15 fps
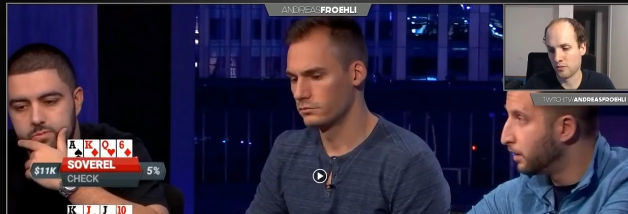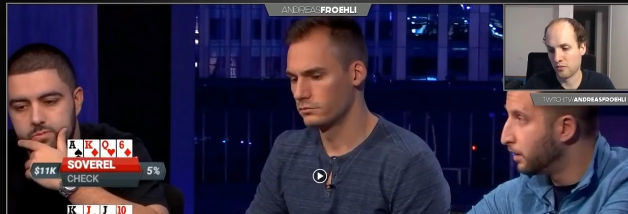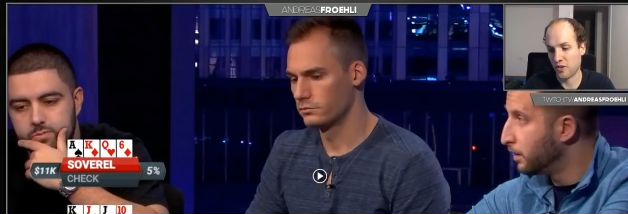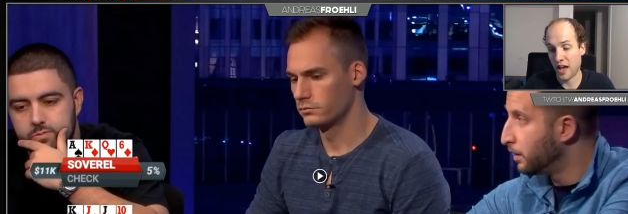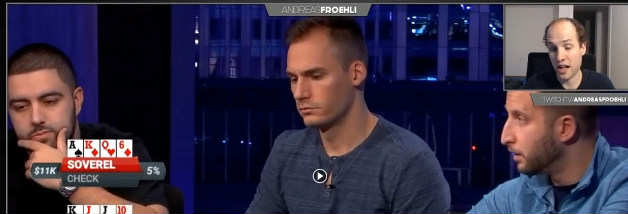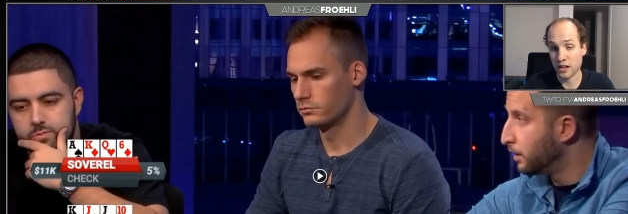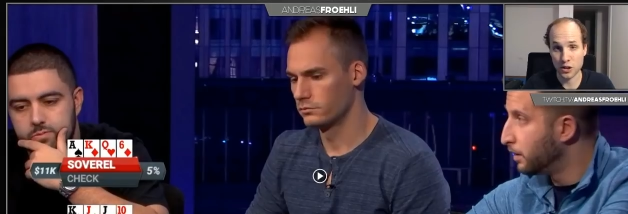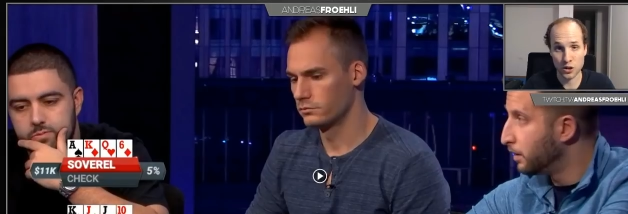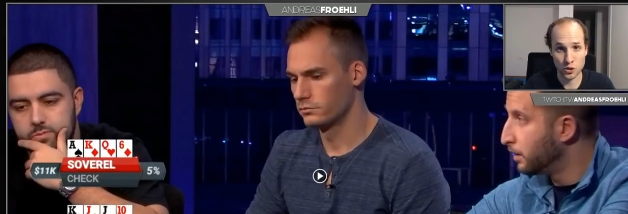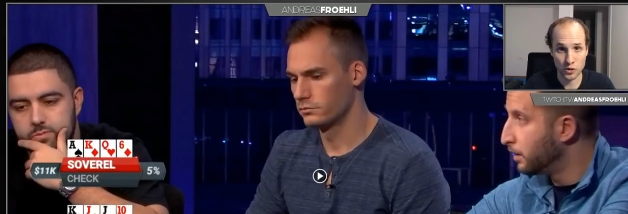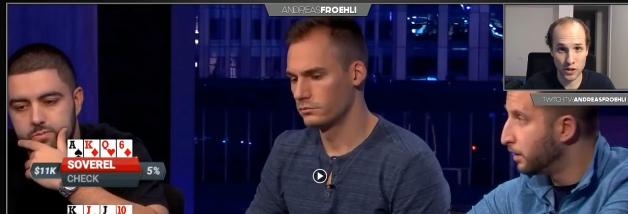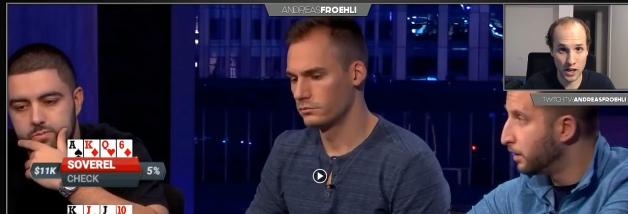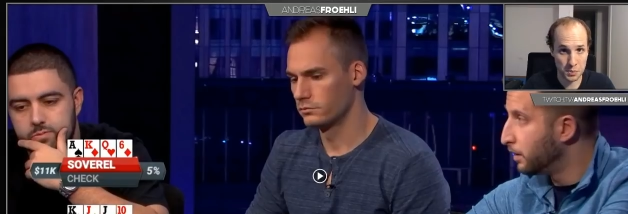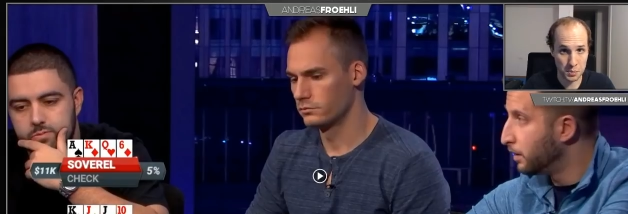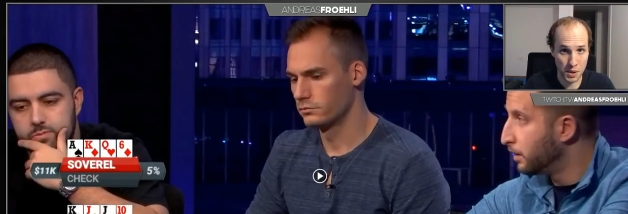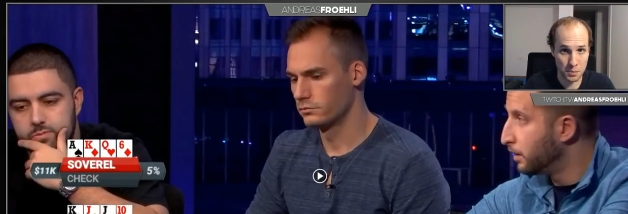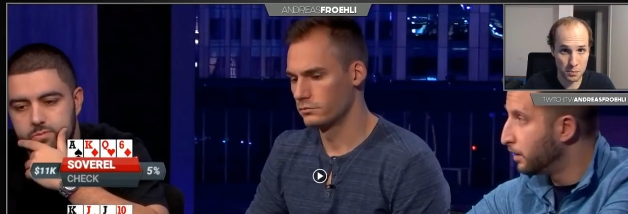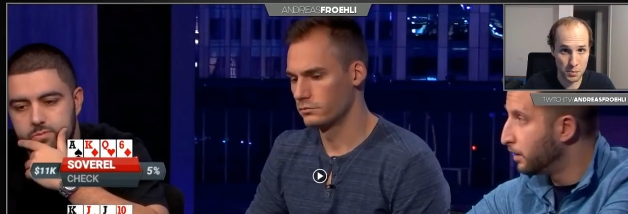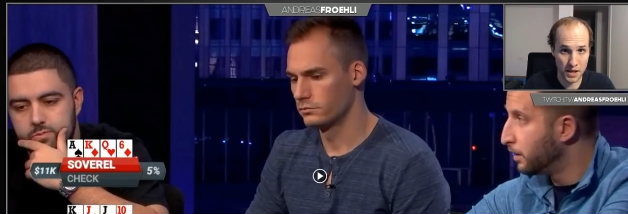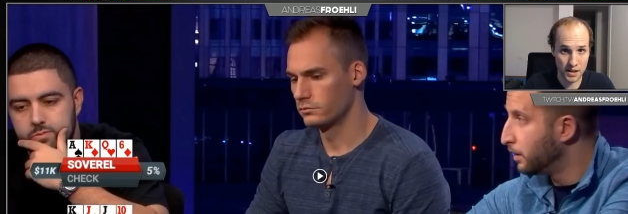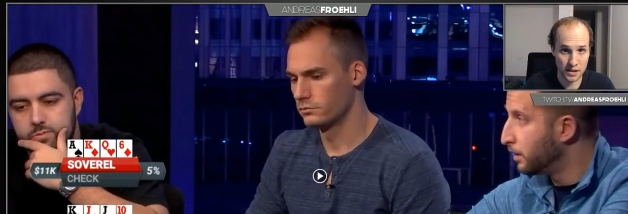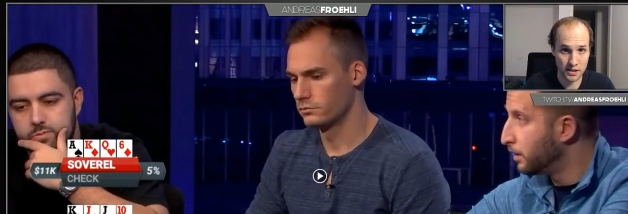Speaker 1: value you get by
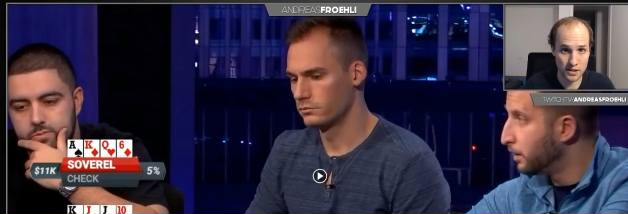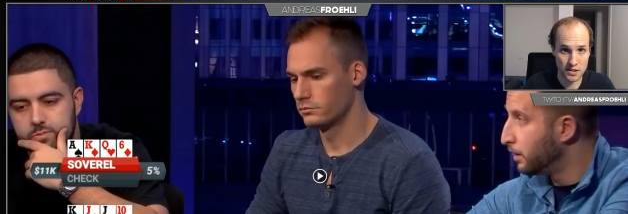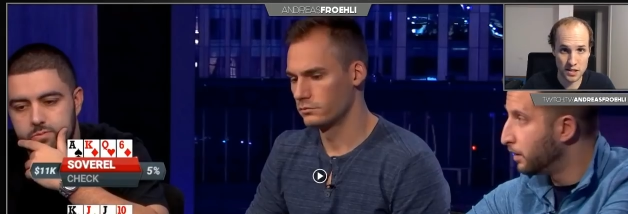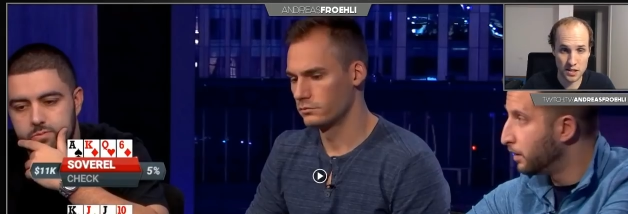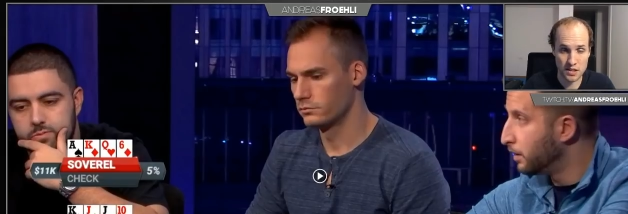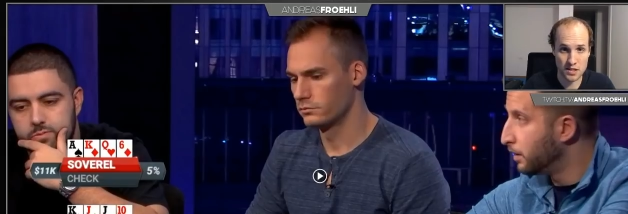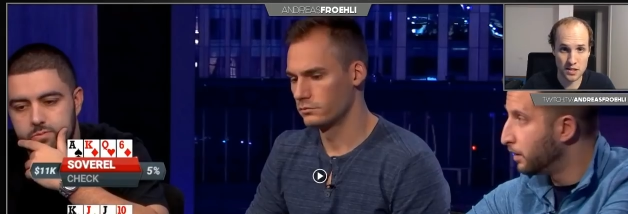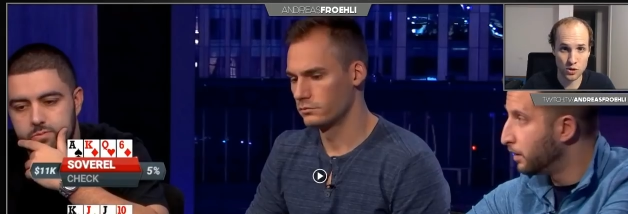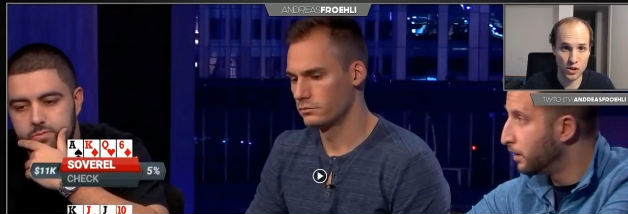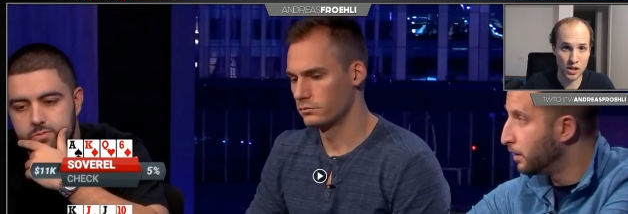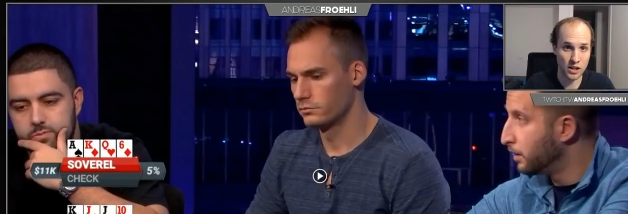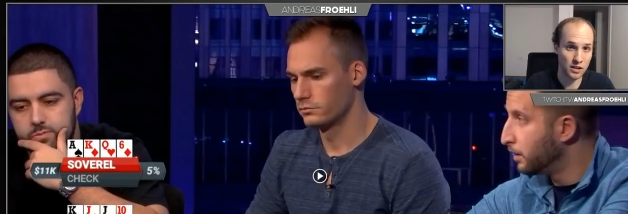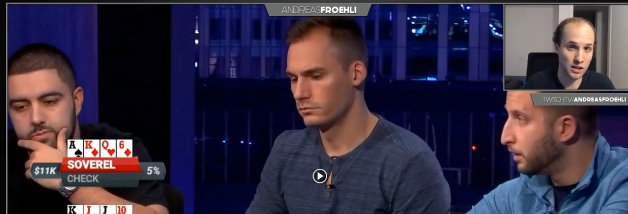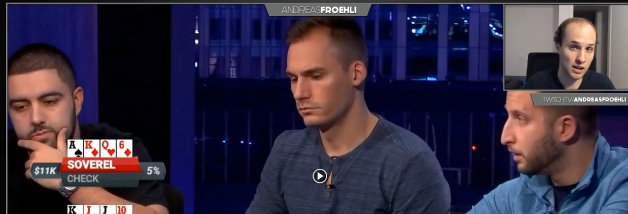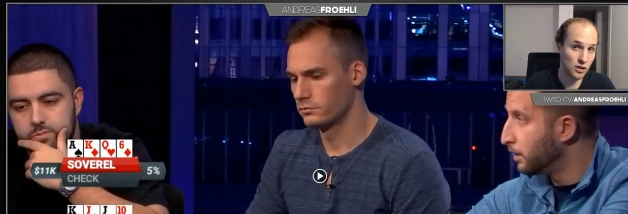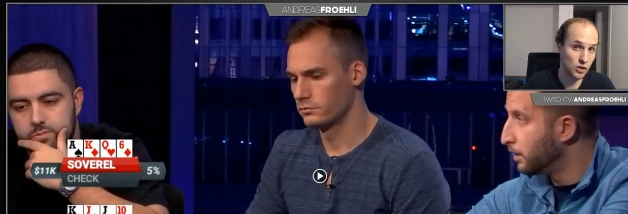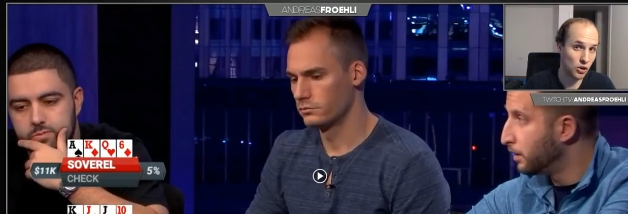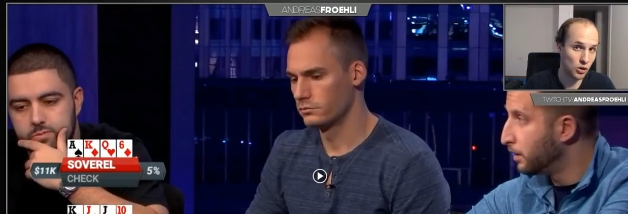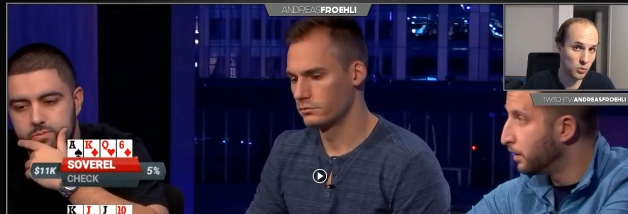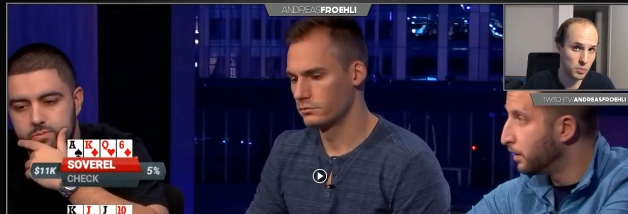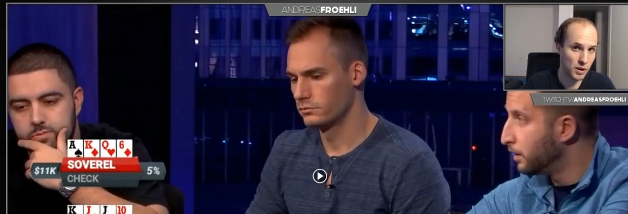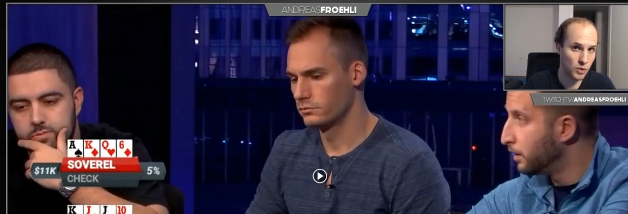betting since you can get
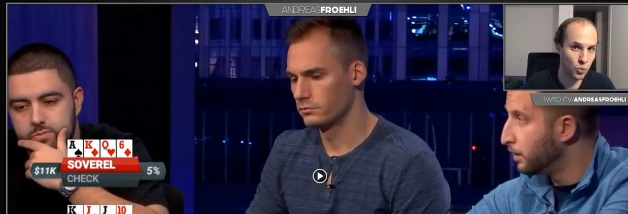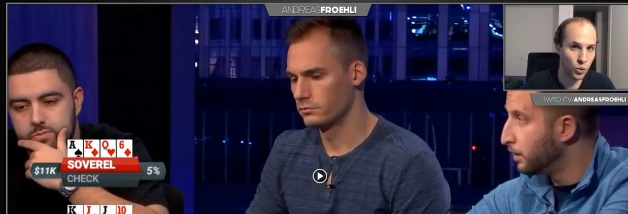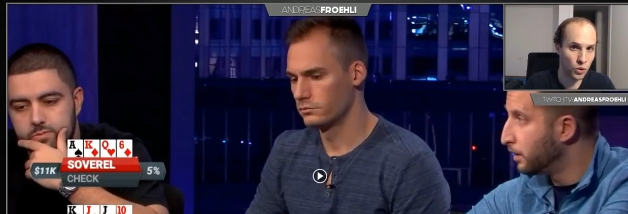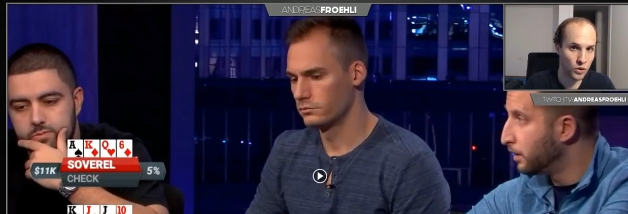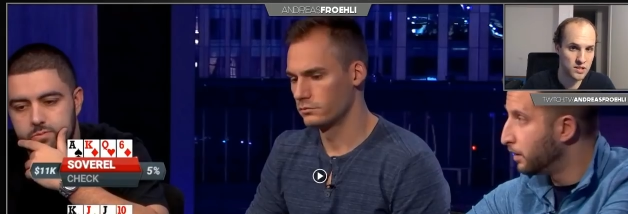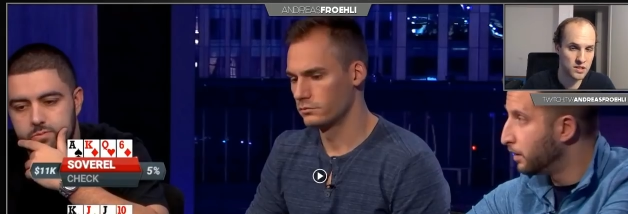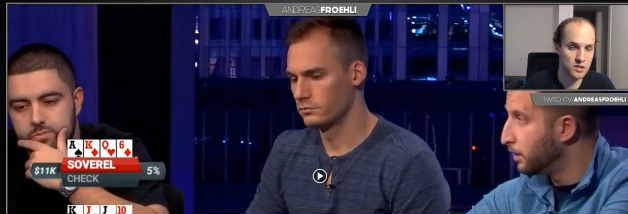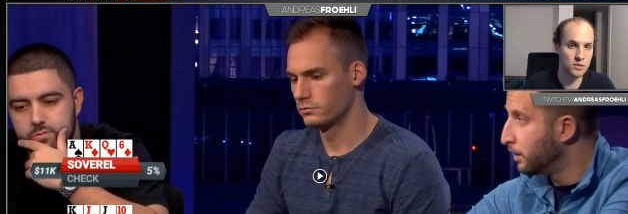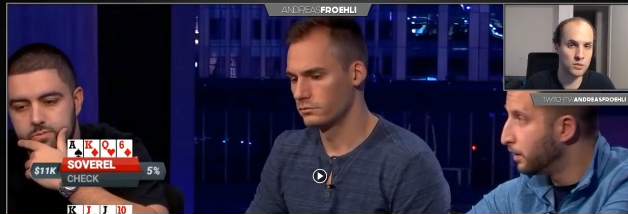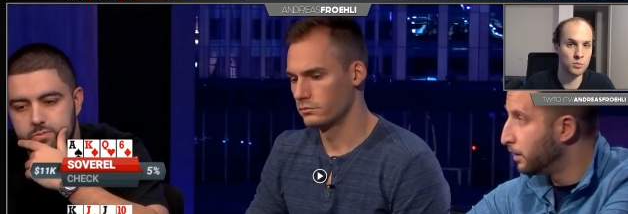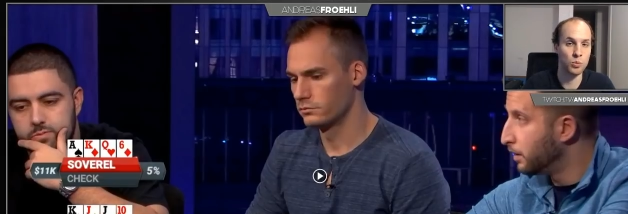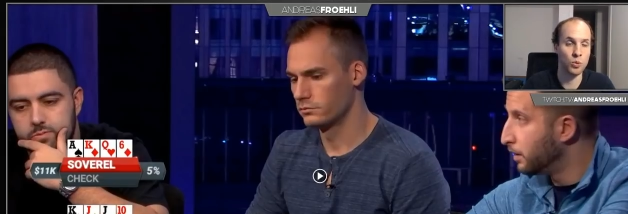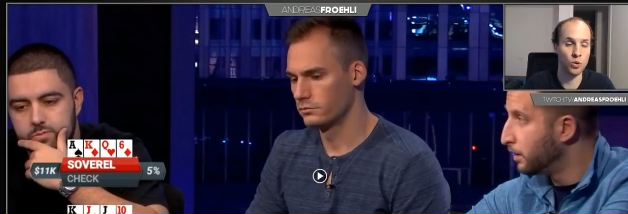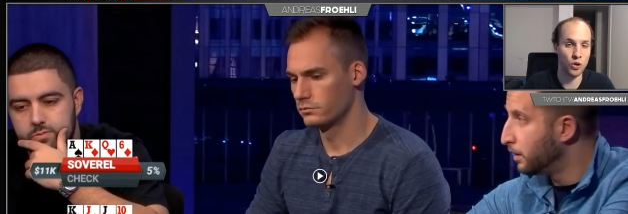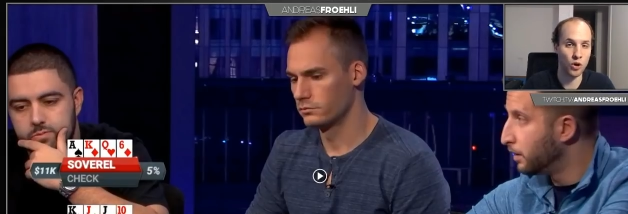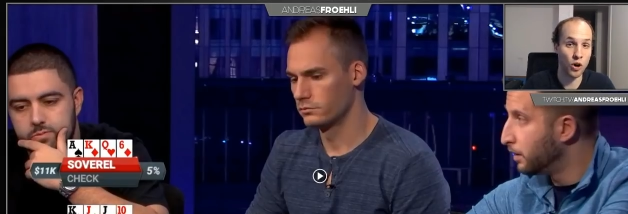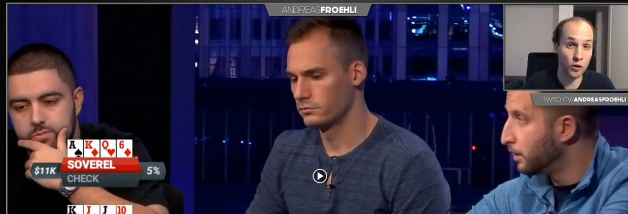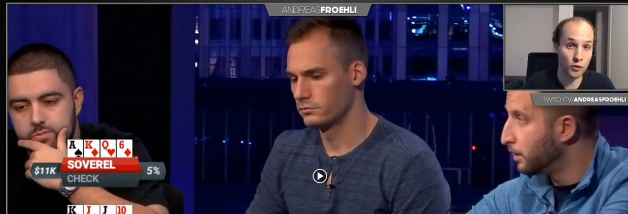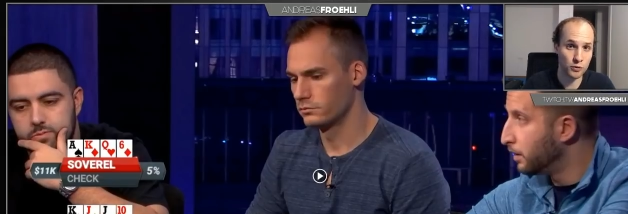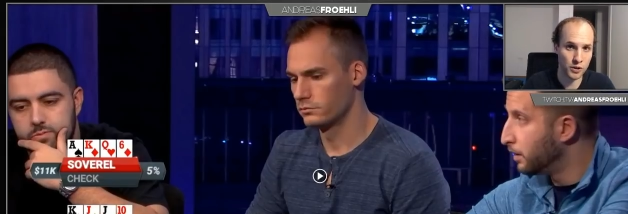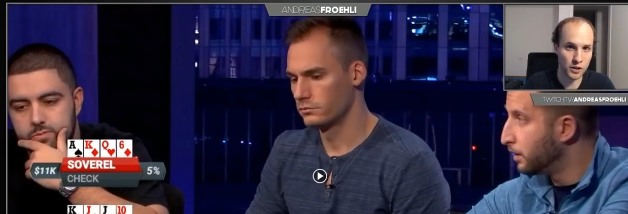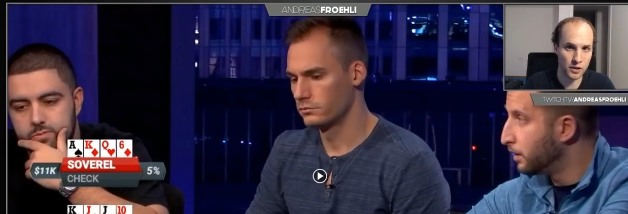called by worse more
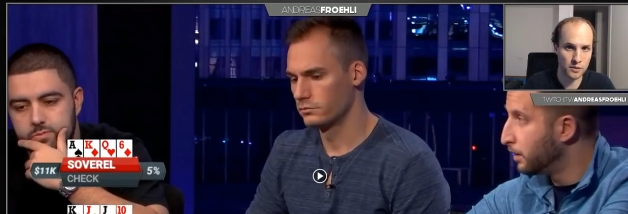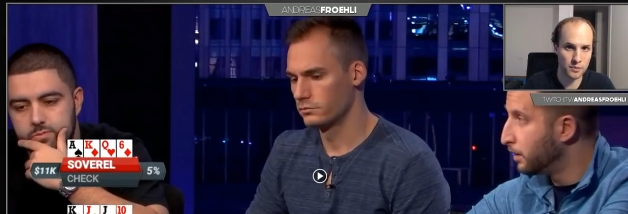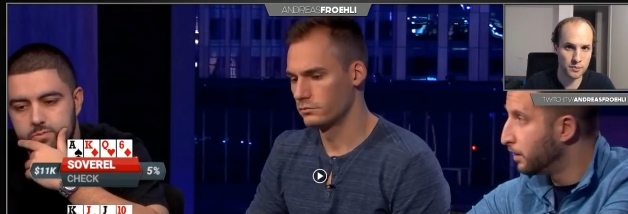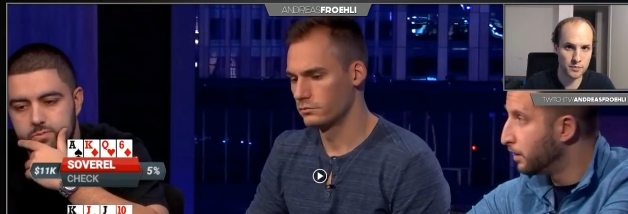often